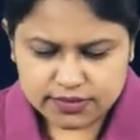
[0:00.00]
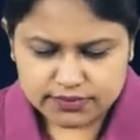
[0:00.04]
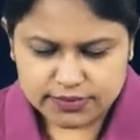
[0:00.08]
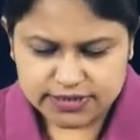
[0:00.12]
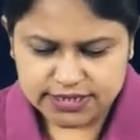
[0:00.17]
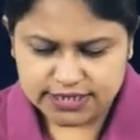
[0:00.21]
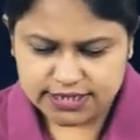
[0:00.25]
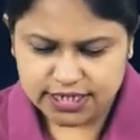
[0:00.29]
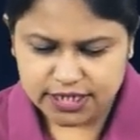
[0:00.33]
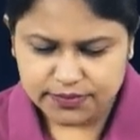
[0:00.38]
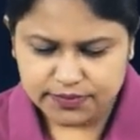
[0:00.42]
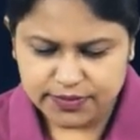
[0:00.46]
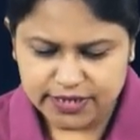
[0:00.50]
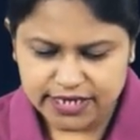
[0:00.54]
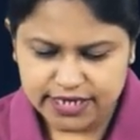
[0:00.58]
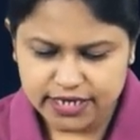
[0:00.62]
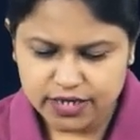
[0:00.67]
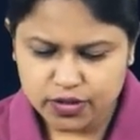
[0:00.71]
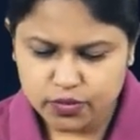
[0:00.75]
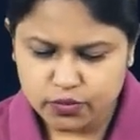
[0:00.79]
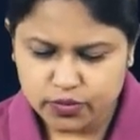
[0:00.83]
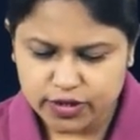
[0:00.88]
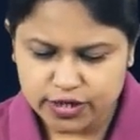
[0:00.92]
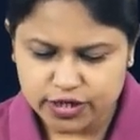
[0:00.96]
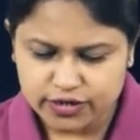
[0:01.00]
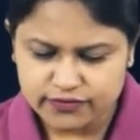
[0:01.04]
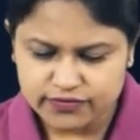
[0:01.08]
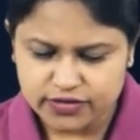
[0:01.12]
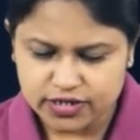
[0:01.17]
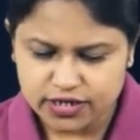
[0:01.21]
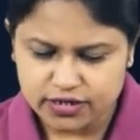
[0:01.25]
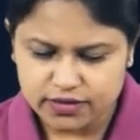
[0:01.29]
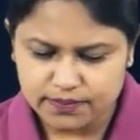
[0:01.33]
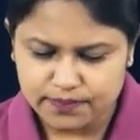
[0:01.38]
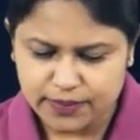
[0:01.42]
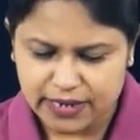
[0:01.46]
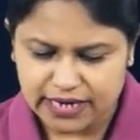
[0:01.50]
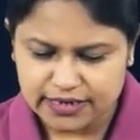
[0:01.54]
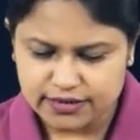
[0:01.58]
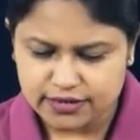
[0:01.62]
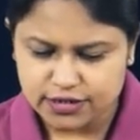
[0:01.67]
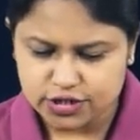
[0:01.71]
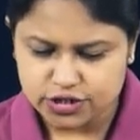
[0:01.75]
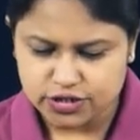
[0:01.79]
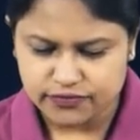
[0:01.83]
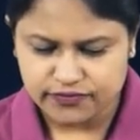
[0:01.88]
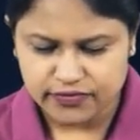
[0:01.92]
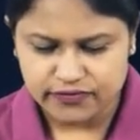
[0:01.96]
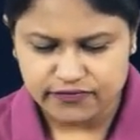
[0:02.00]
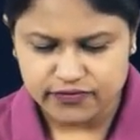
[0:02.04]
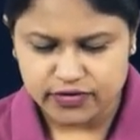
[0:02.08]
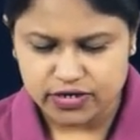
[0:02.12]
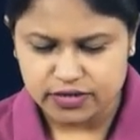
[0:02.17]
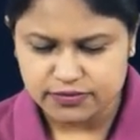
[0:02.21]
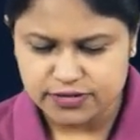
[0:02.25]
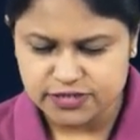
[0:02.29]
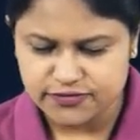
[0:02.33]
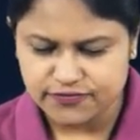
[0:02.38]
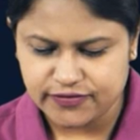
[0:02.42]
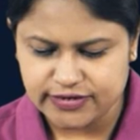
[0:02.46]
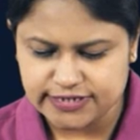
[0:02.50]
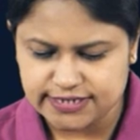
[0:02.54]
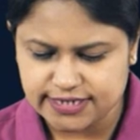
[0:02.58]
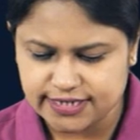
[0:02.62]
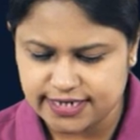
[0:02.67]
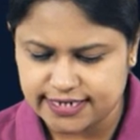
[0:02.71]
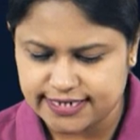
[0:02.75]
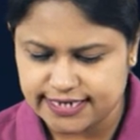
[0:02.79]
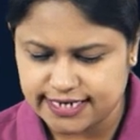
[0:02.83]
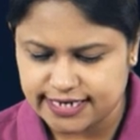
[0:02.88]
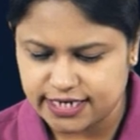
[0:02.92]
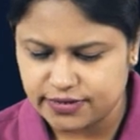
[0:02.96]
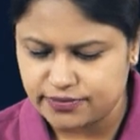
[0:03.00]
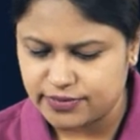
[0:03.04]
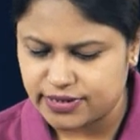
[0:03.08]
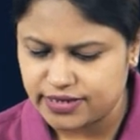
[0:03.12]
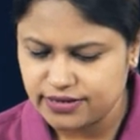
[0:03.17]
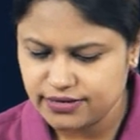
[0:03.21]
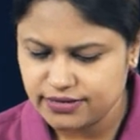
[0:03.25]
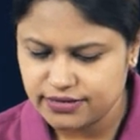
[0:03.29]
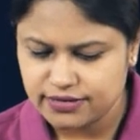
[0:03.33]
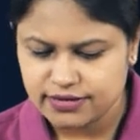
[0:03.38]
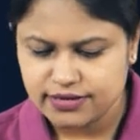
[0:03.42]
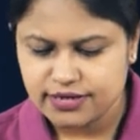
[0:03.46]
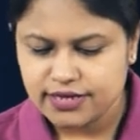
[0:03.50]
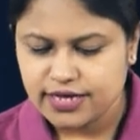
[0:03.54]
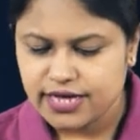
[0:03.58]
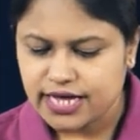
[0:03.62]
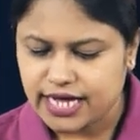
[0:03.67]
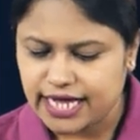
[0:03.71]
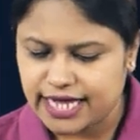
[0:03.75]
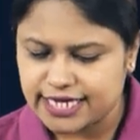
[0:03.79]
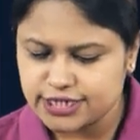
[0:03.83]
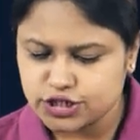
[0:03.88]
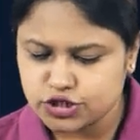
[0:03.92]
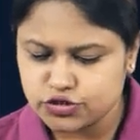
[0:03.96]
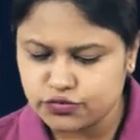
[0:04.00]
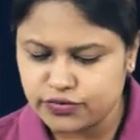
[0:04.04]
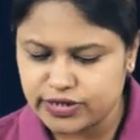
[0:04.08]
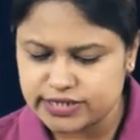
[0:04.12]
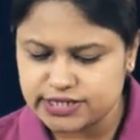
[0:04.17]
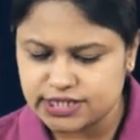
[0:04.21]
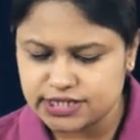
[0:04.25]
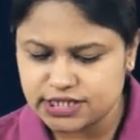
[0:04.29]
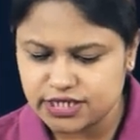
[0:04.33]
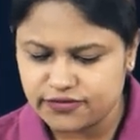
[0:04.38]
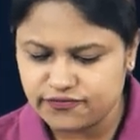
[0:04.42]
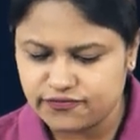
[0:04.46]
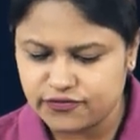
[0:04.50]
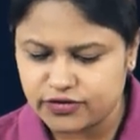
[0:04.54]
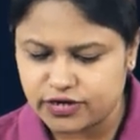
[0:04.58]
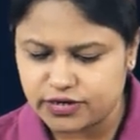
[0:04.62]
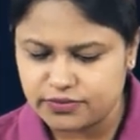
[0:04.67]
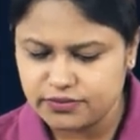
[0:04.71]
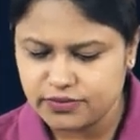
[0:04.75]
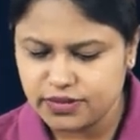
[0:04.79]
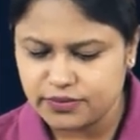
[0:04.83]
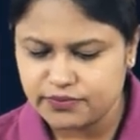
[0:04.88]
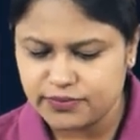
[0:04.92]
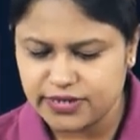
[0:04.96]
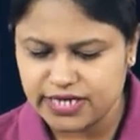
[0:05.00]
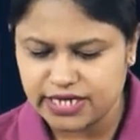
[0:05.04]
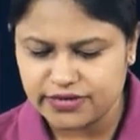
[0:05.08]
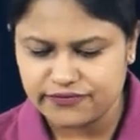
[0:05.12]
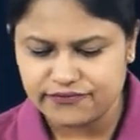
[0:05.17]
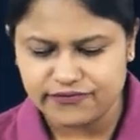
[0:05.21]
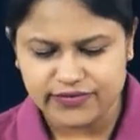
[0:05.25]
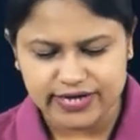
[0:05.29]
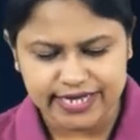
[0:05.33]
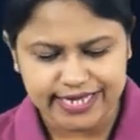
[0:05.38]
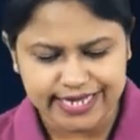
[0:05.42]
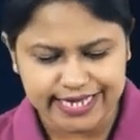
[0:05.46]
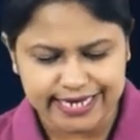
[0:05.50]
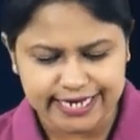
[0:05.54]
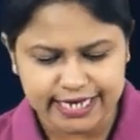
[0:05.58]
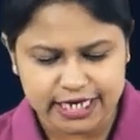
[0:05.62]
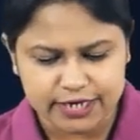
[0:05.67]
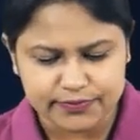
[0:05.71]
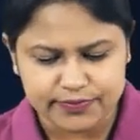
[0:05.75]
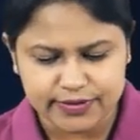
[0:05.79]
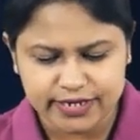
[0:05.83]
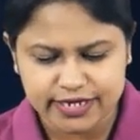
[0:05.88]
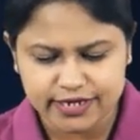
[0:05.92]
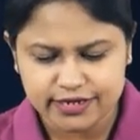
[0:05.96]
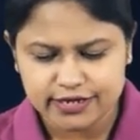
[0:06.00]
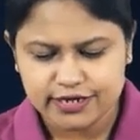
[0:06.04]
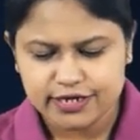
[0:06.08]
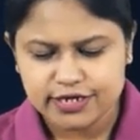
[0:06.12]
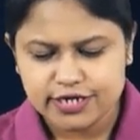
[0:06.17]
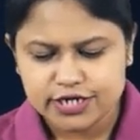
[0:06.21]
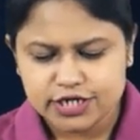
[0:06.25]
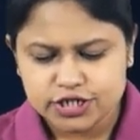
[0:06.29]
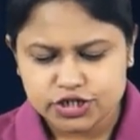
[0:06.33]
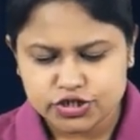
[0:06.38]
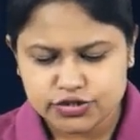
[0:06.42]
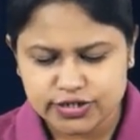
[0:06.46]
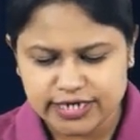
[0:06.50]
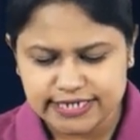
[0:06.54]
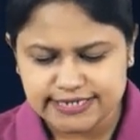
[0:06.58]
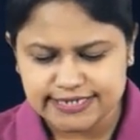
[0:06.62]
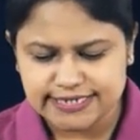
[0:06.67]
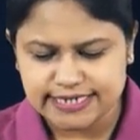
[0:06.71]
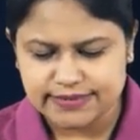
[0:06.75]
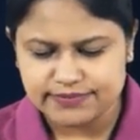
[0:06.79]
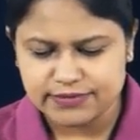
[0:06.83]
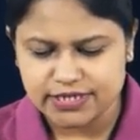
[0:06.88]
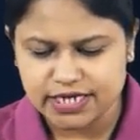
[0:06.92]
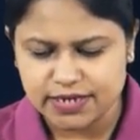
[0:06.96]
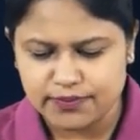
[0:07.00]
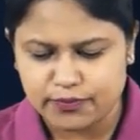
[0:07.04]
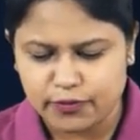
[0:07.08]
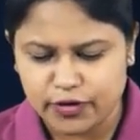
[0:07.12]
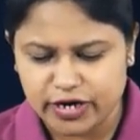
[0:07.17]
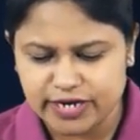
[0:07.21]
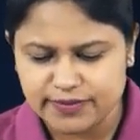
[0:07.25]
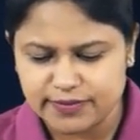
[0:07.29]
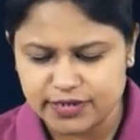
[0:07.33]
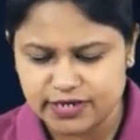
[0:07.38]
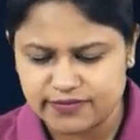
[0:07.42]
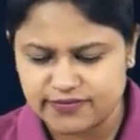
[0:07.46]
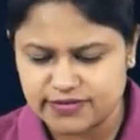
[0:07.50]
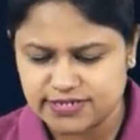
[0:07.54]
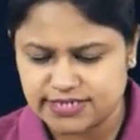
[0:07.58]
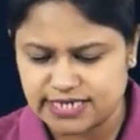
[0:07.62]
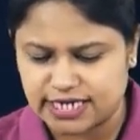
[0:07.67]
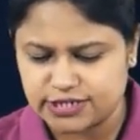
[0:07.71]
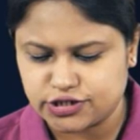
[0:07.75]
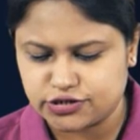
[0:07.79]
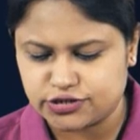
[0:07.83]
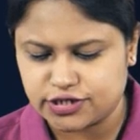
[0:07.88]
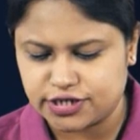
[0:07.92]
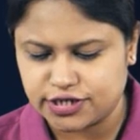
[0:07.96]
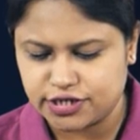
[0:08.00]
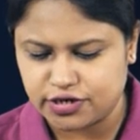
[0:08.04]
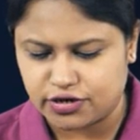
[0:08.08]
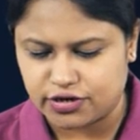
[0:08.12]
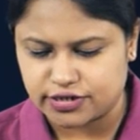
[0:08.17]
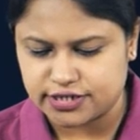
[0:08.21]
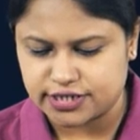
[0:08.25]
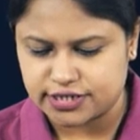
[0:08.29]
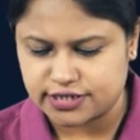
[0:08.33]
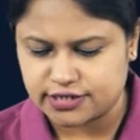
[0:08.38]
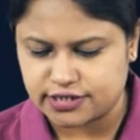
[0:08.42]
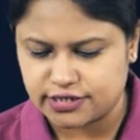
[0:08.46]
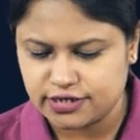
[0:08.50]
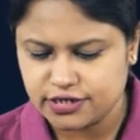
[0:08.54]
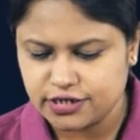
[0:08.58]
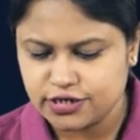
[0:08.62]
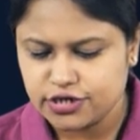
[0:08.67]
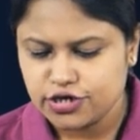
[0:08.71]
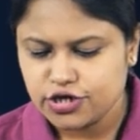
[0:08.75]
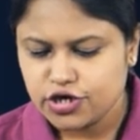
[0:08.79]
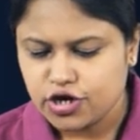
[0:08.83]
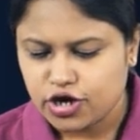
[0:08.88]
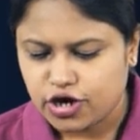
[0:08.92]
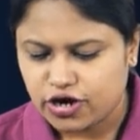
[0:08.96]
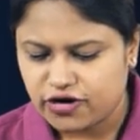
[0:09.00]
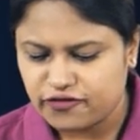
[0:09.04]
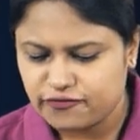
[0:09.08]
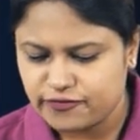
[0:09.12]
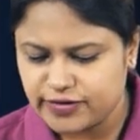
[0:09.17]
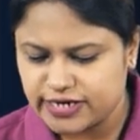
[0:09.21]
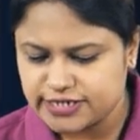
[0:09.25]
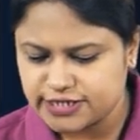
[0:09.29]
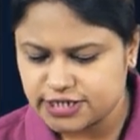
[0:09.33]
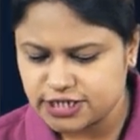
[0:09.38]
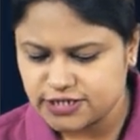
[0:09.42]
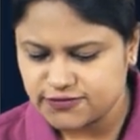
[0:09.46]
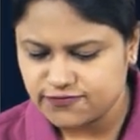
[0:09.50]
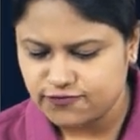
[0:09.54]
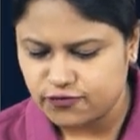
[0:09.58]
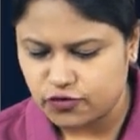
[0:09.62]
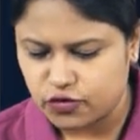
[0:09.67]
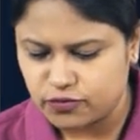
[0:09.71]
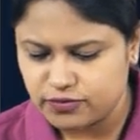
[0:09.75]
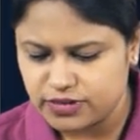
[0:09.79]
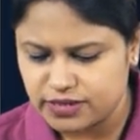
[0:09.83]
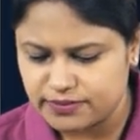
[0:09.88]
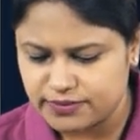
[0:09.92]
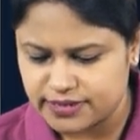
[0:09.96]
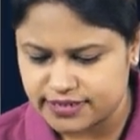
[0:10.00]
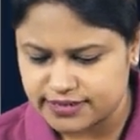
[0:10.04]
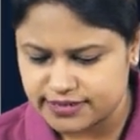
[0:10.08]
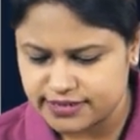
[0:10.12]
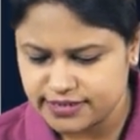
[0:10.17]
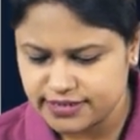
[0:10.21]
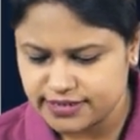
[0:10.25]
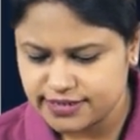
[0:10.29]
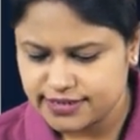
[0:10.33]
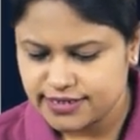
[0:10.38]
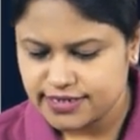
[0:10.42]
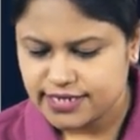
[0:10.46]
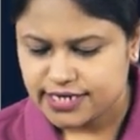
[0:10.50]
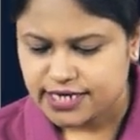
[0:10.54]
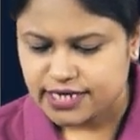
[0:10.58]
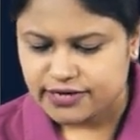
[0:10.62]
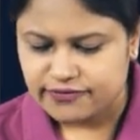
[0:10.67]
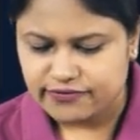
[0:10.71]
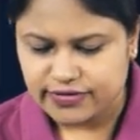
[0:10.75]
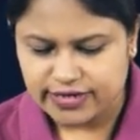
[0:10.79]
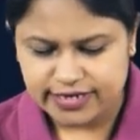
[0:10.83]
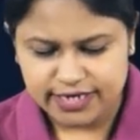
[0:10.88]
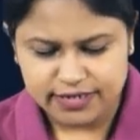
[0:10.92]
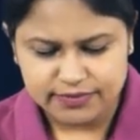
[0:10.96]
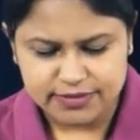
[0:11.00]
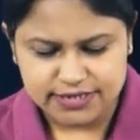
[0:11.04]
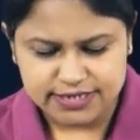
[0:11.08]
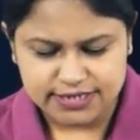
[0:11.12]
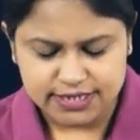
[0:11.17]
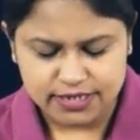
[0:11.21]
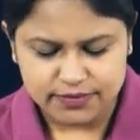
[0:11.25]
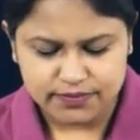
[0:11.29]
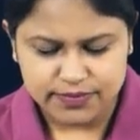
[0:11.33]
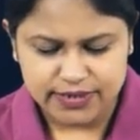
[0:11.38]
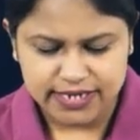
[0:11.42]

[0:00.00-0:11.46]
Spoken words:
Mr. B, one of the partners of a firm, is facing a dilemma as to whether the firm BMY LLP should accept the appointment of a statutory auditor of Messrs Foam Limited, wherein Mr.